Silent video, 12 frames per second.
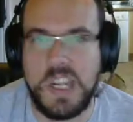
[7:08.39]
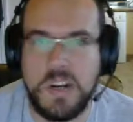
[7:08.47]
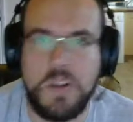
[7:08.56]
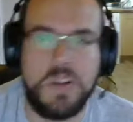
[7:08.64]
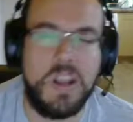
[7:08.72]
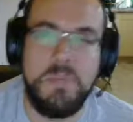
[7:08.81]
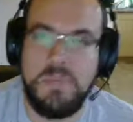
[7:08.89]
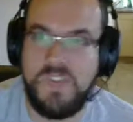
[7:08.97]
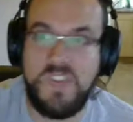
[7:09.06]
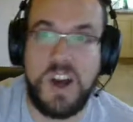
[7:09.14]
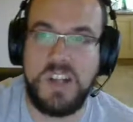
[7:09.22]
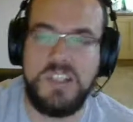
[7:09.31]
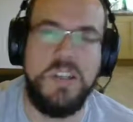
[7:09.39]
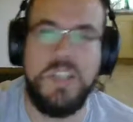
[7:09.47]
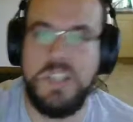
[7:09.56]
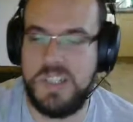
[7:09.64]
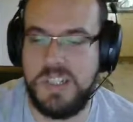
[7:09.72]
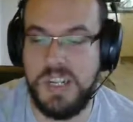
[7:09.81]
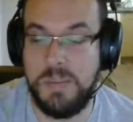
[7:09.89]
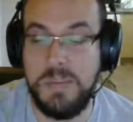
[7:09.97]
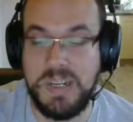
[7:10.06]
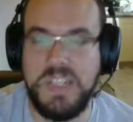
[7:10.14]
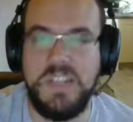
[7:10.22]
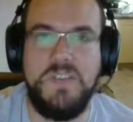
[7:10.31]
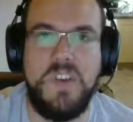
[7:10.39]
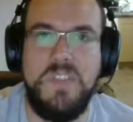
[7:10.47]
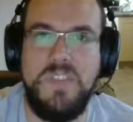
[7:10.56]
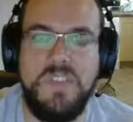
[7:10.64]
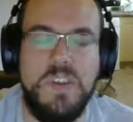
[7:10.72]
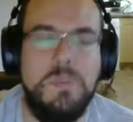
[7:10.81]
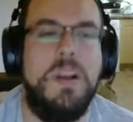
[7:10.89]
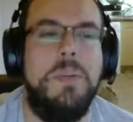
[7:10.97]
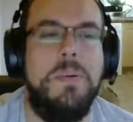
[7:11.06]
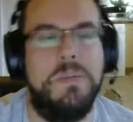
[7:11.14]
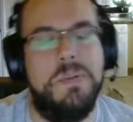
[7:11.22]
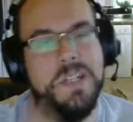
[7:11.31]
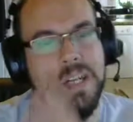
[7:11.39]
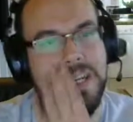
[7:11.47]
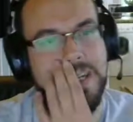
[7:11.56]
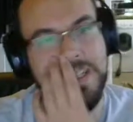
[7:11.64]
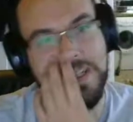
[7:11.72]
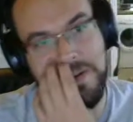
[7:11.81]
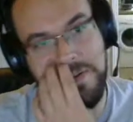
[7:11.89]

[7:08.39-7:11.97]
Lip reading: you don't get faster because it's limited to 550 megabytes per second. So,